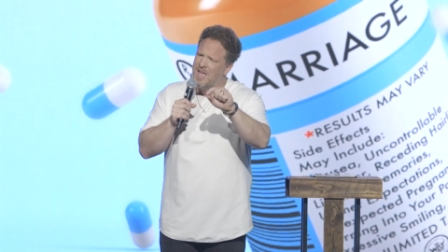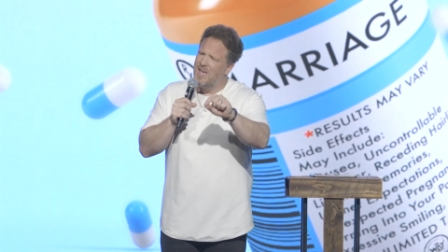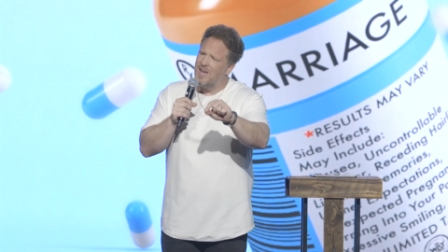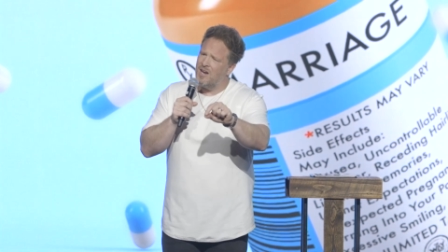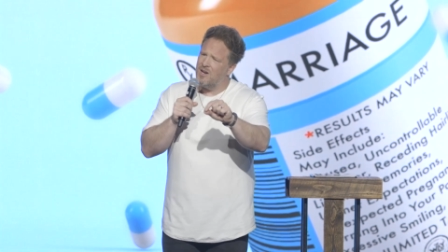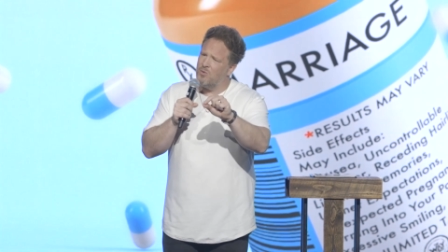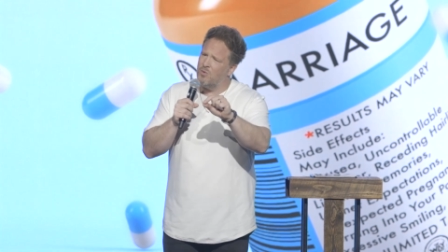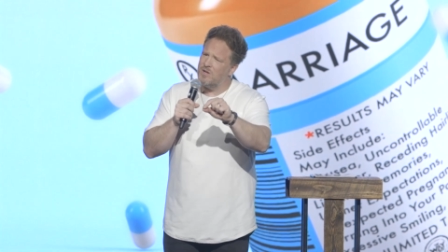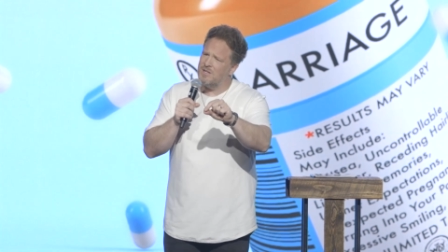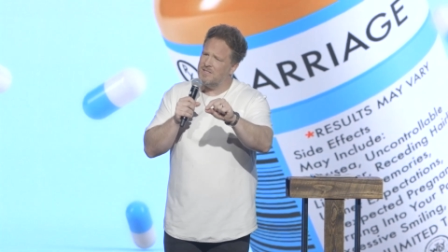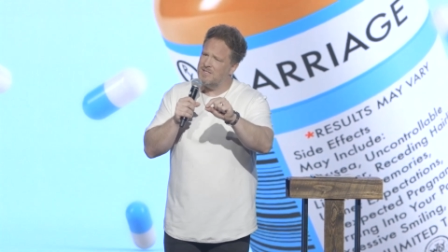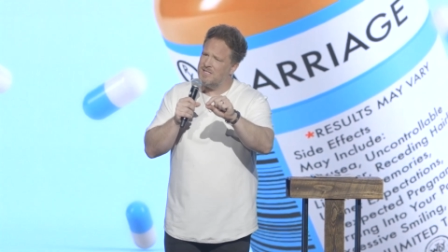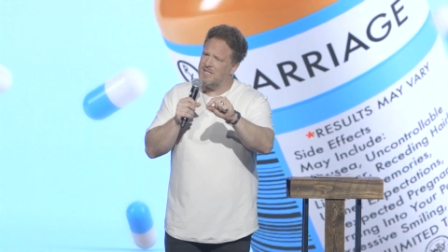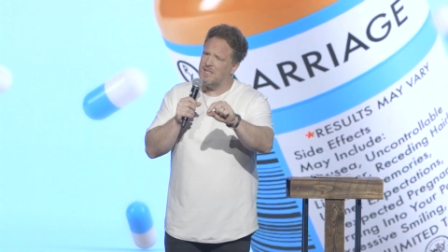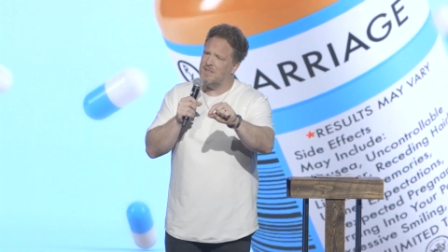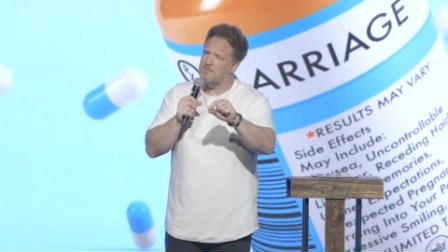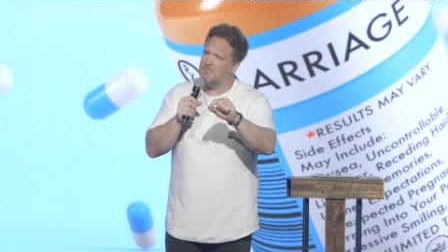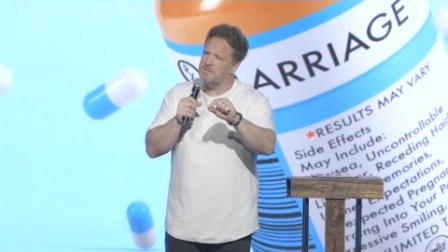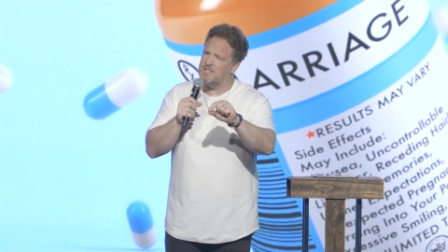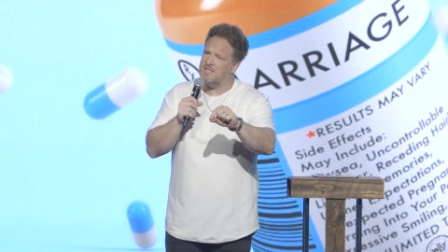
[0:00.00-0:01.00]
and I want to see
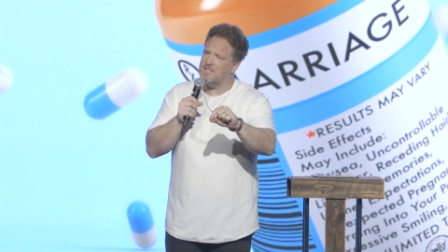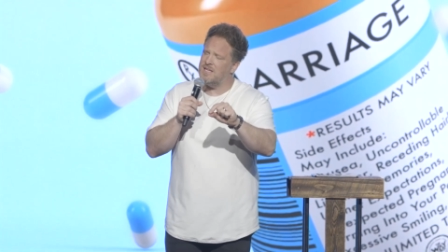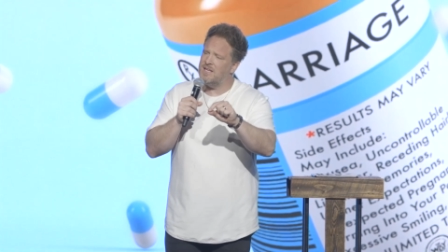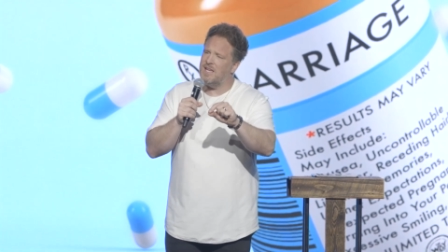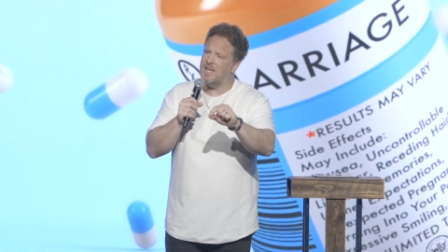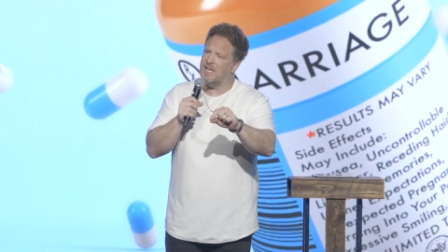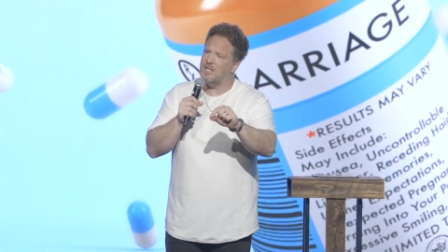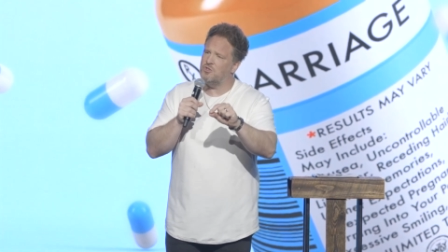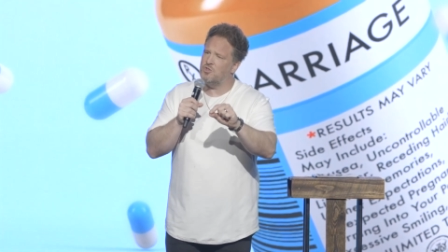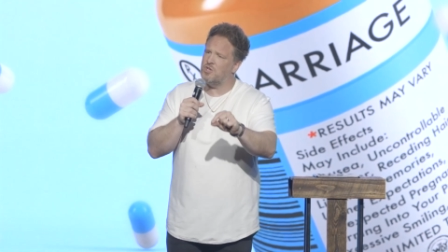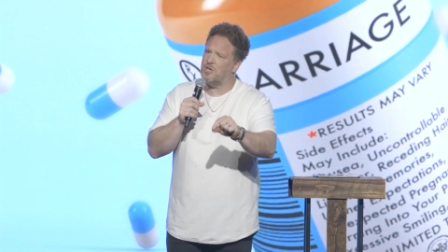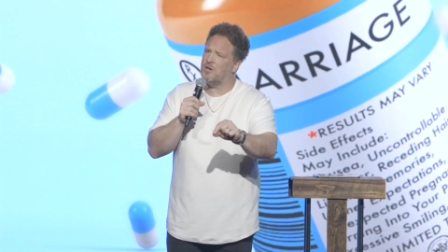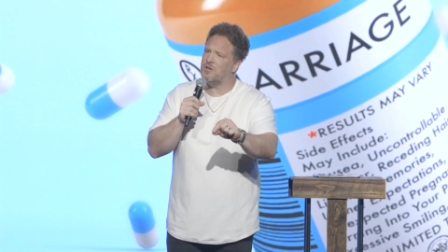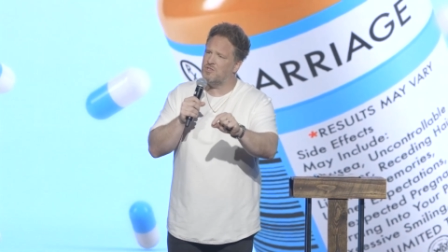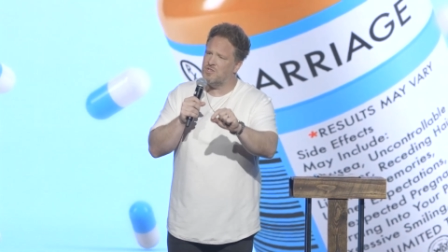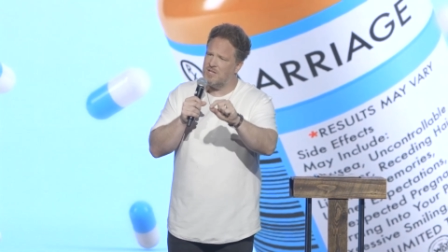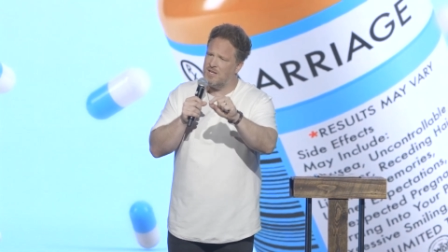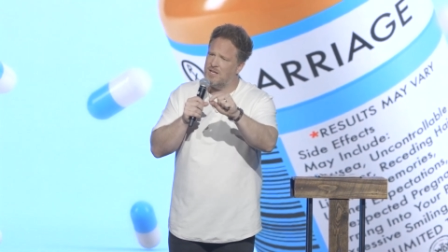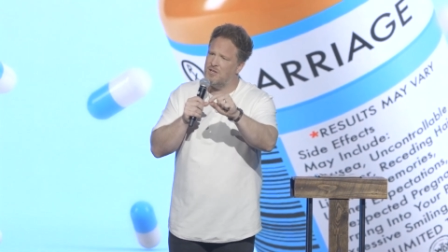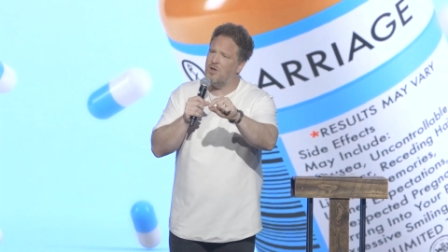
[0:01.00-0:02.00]
them sitting in church
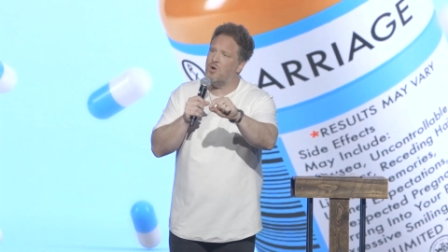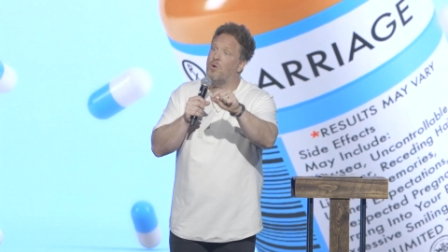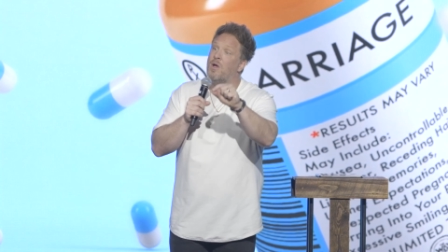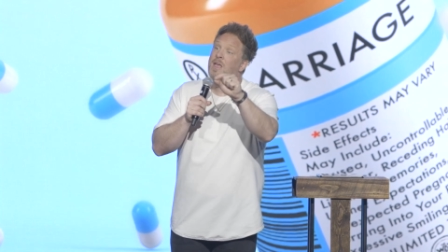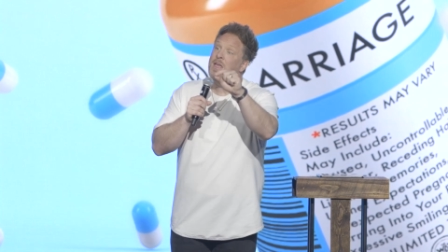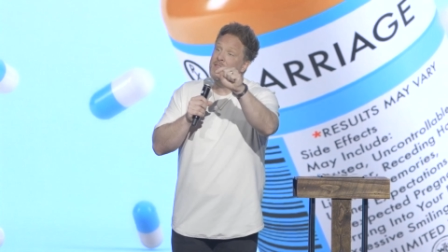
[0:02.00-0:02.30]
and I know